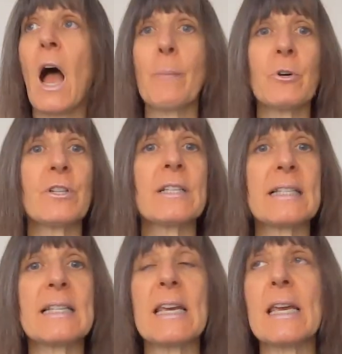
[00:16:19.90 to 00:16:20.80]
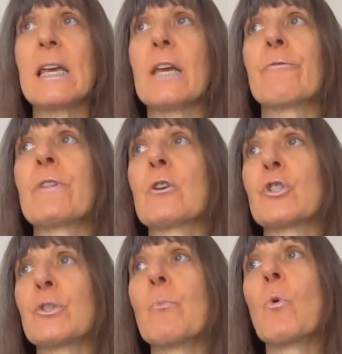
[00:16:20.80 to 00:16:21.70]
I'm going to see if
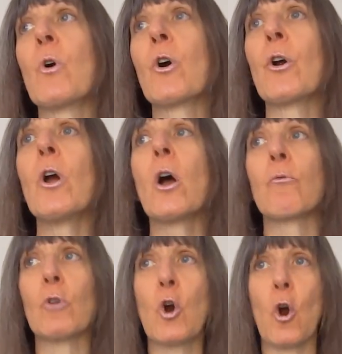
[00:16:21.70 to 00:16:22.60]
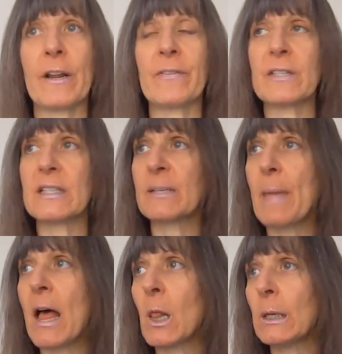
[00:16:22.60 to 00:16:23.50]
there's more regarding the
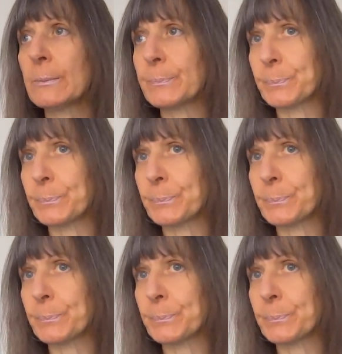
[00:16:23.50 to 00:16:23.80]
smell.